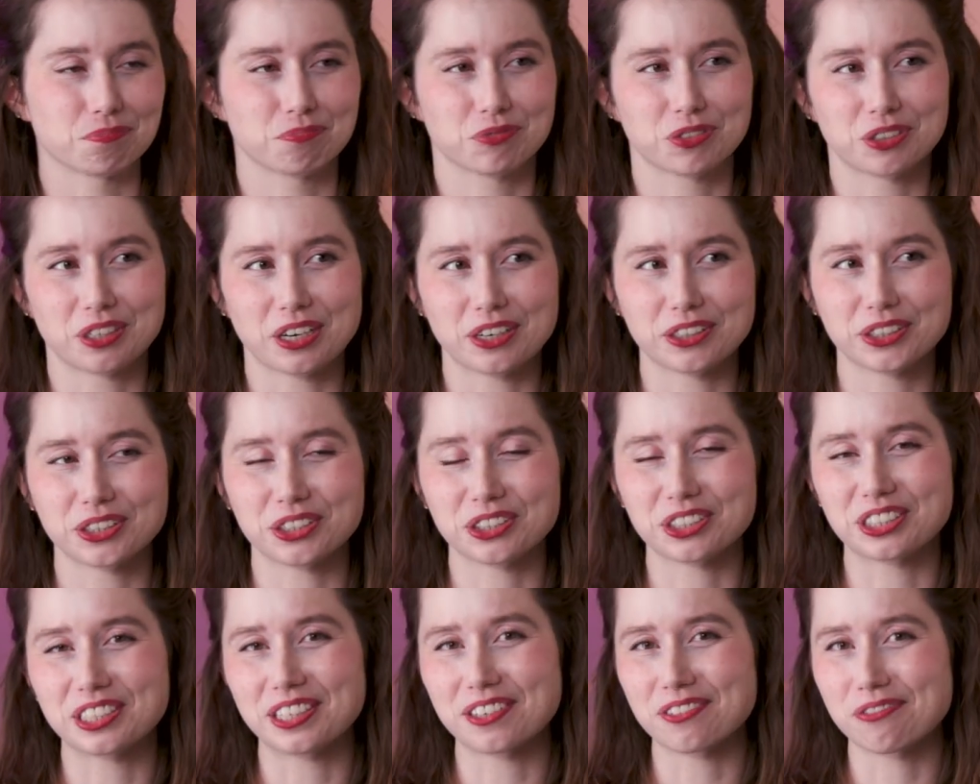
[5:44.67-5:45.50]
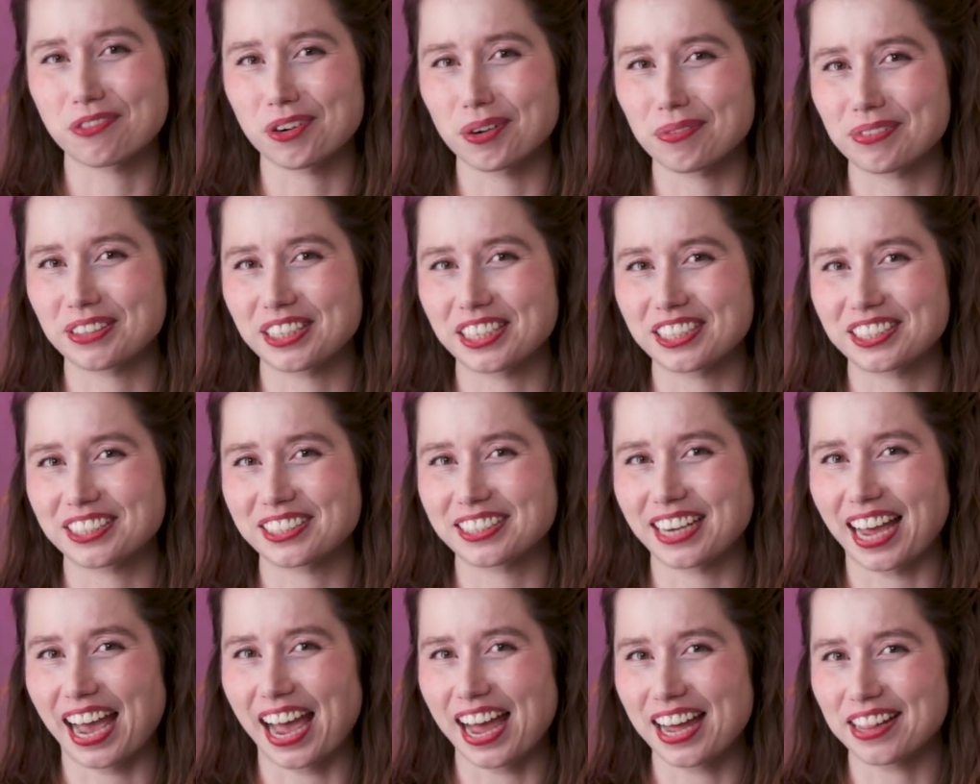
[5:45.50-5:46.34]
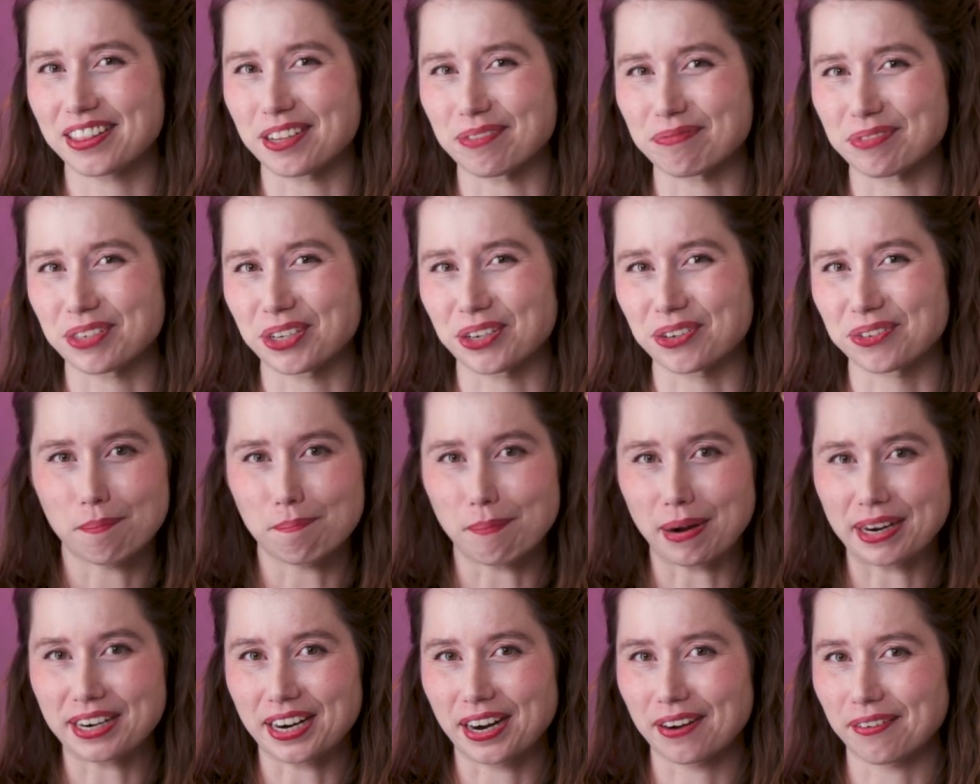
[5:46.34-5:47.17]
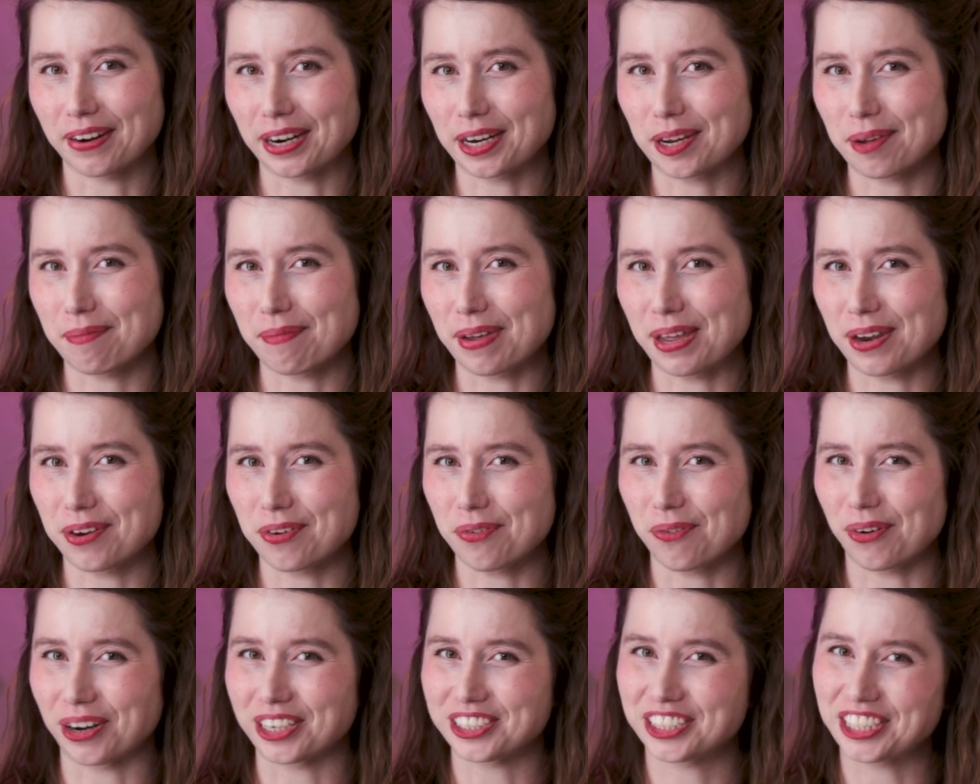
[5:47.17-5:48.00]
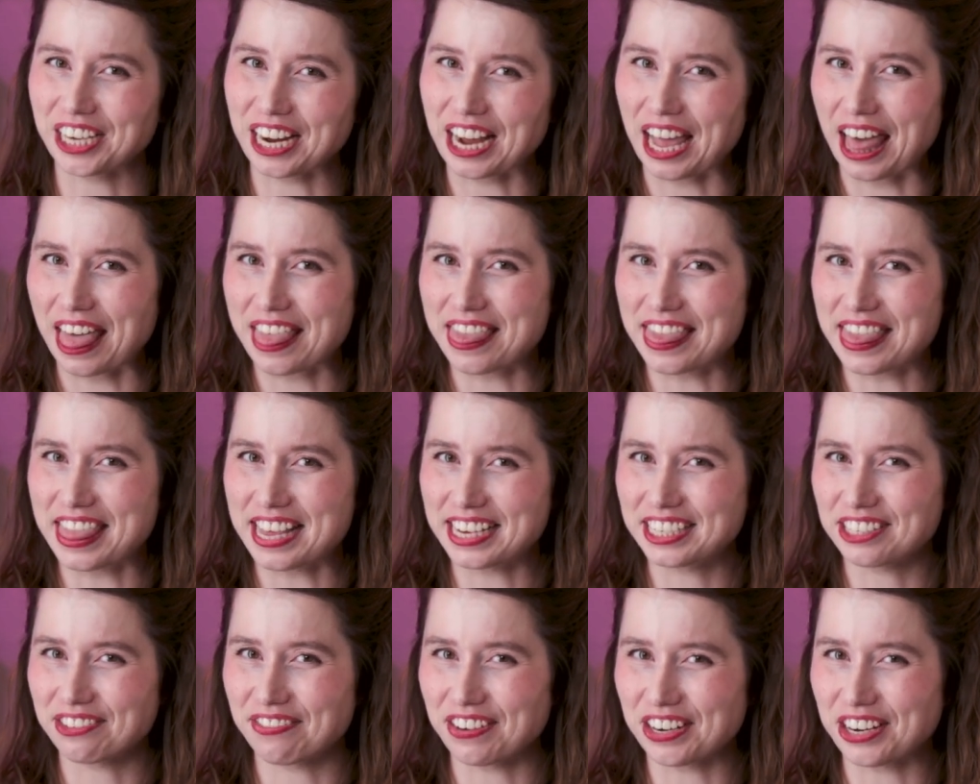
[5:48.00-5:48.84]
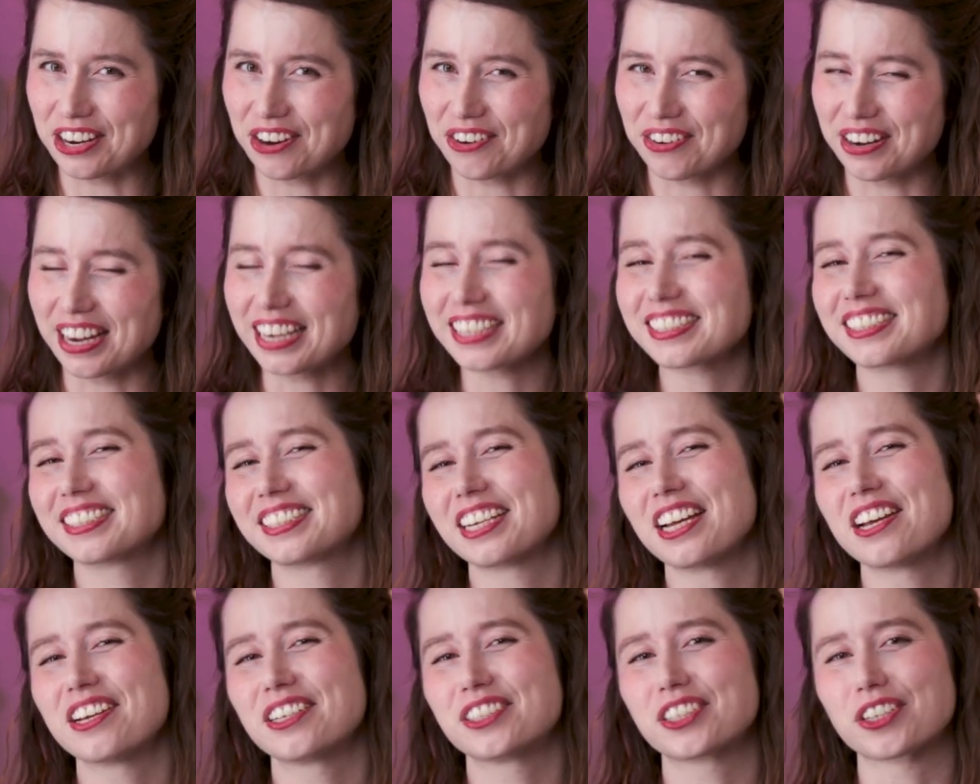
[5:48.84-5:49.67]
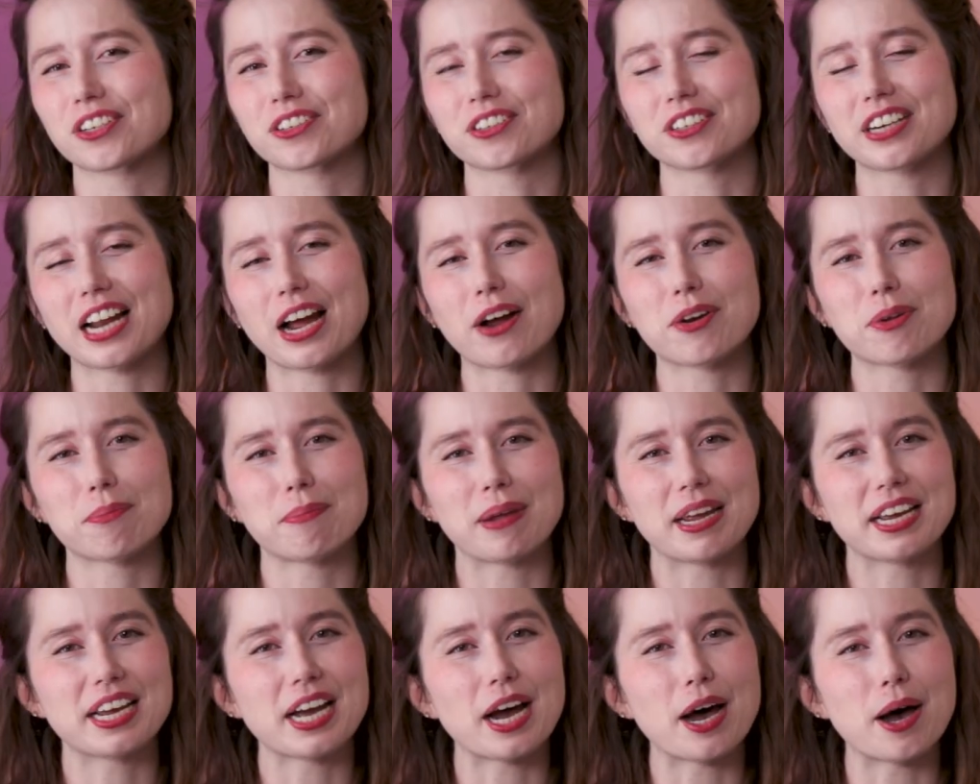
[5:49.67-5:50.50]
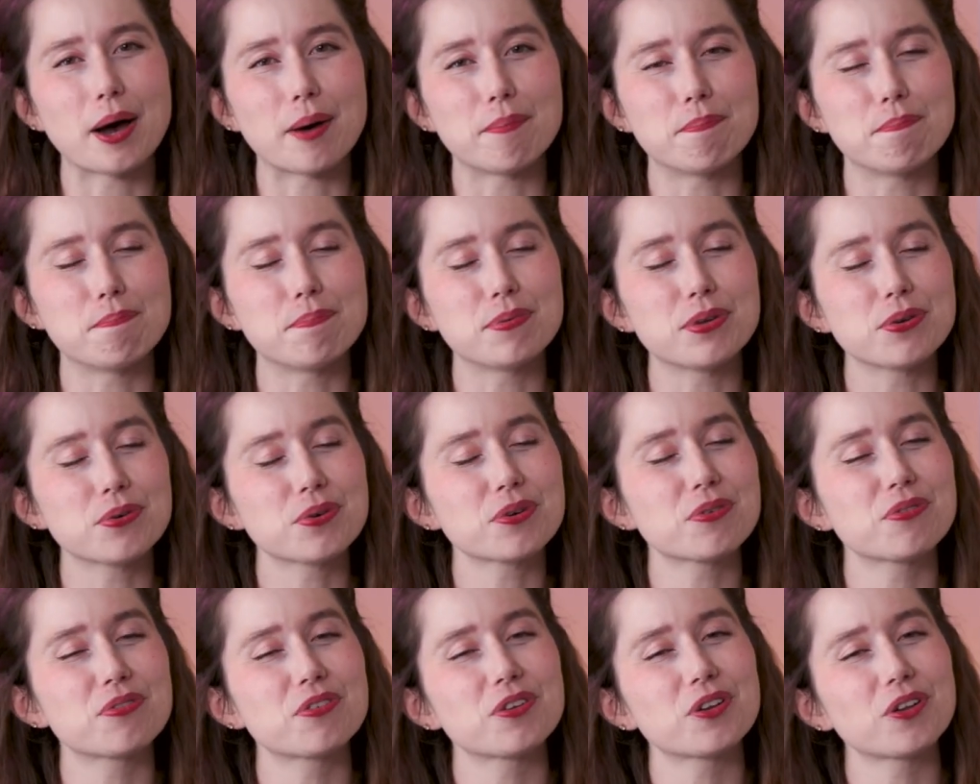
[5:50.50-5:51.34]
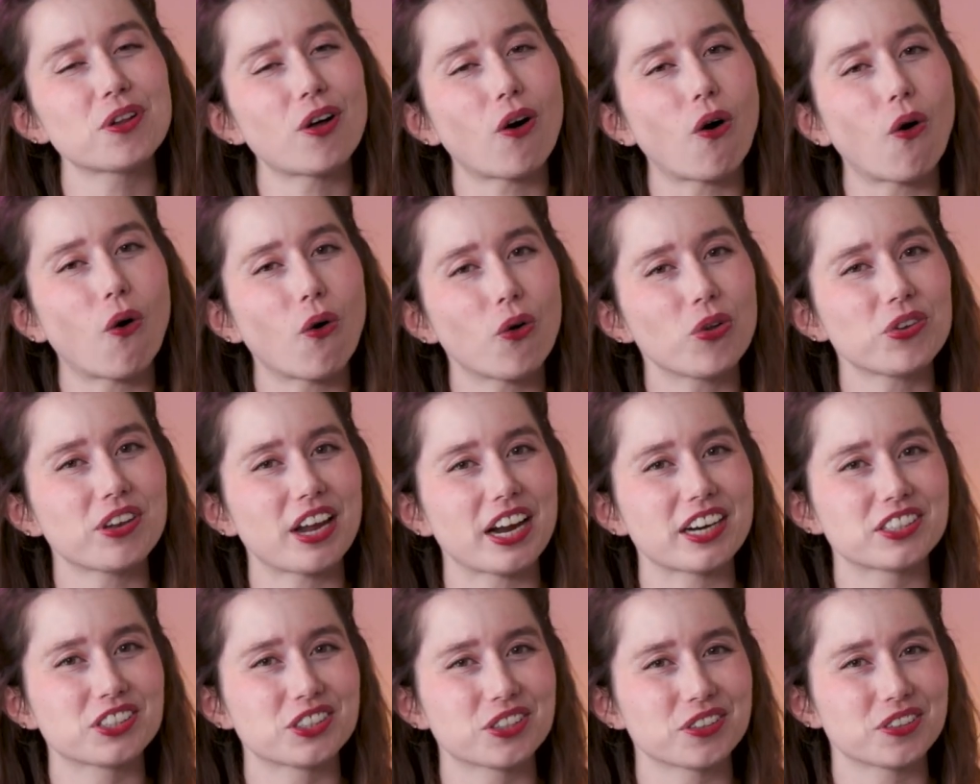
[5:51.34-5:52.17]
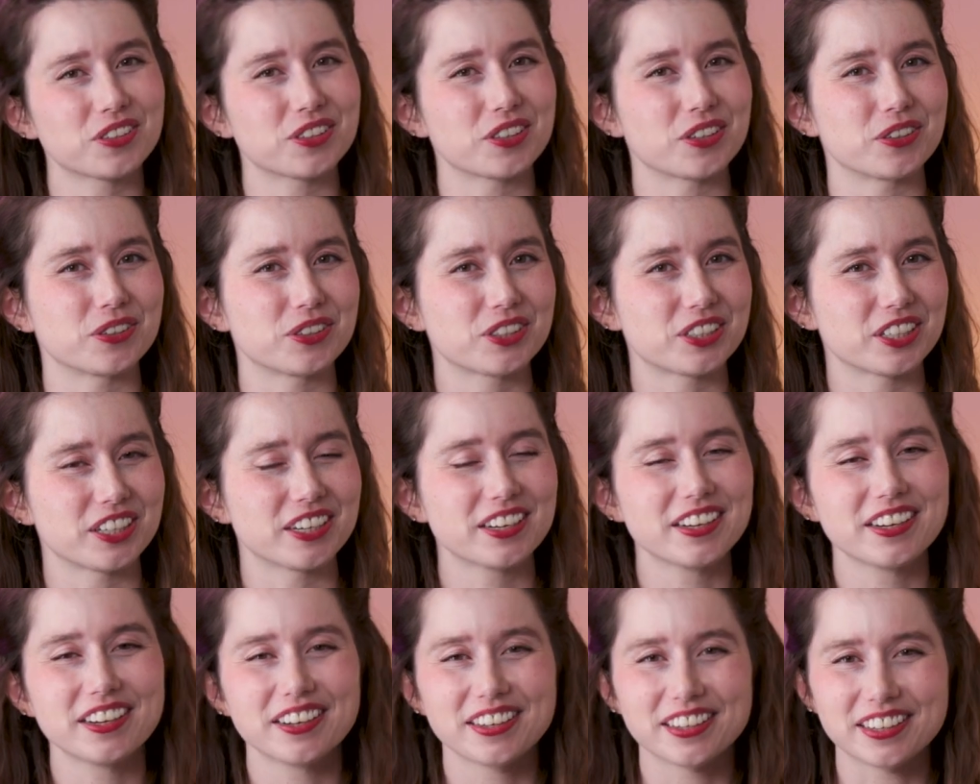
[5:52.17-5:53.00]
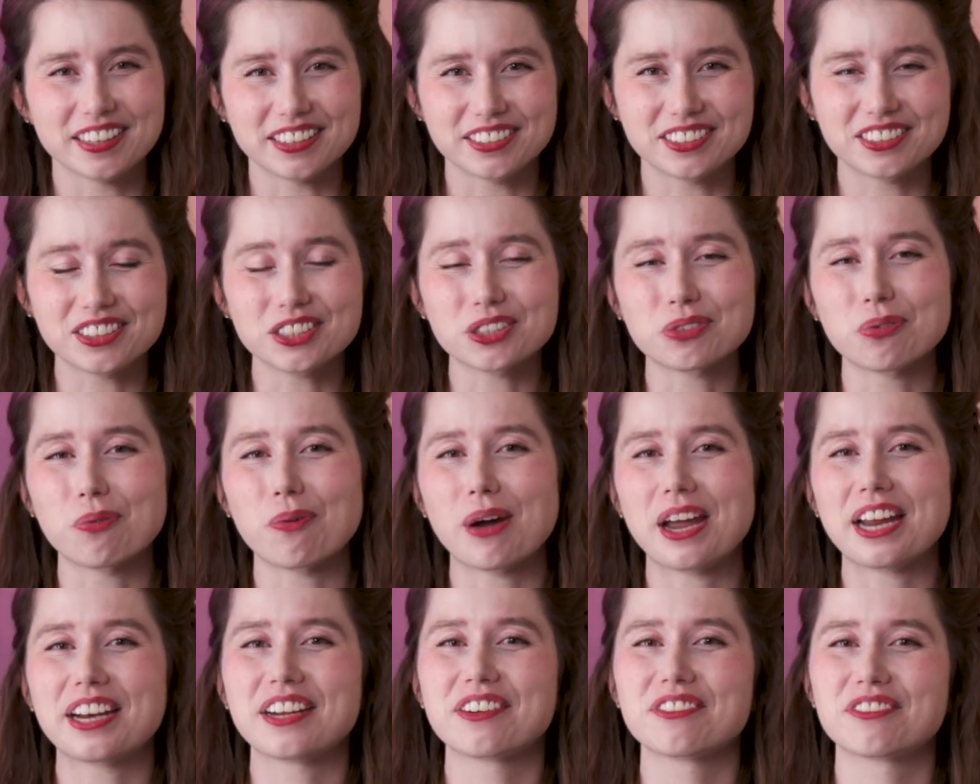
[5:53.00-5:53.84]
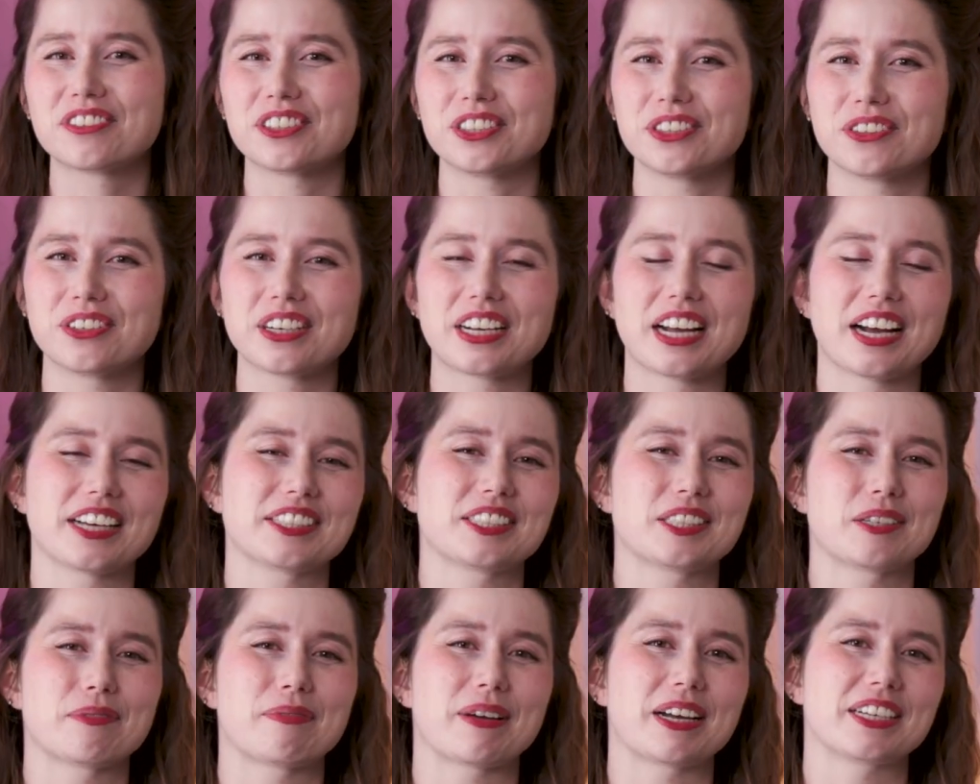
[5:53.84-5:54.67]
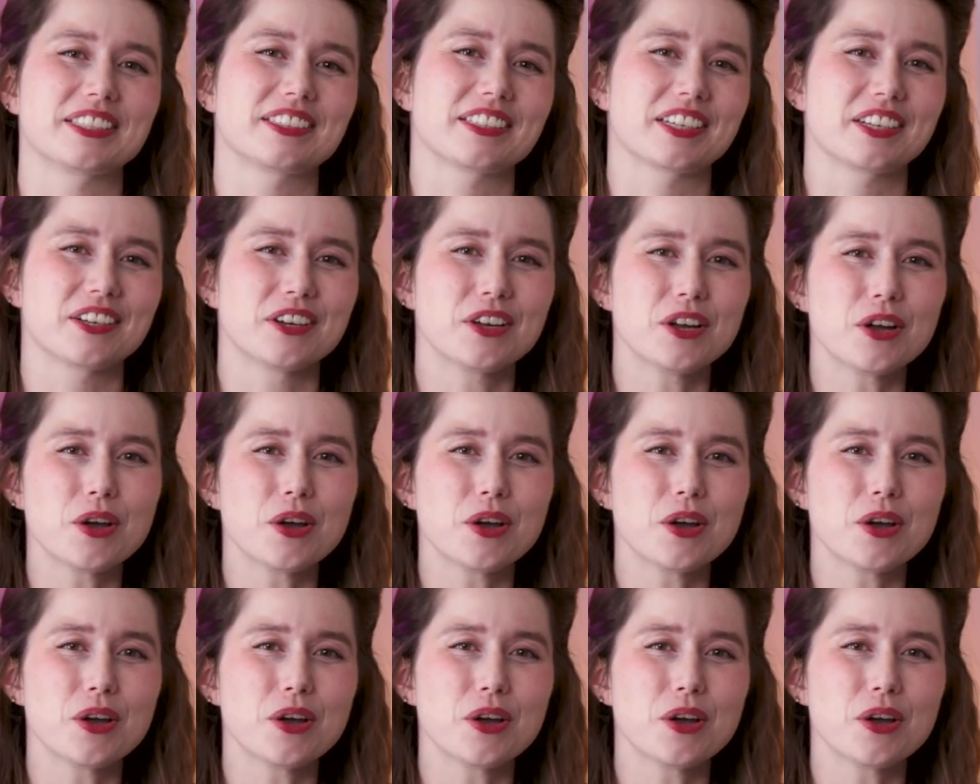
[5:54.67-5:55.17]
So now you just need a formulation to add them to. Might I recommend watching this video next to learn how to make a beautiful all-natural lotion that is just waiting for you to customize it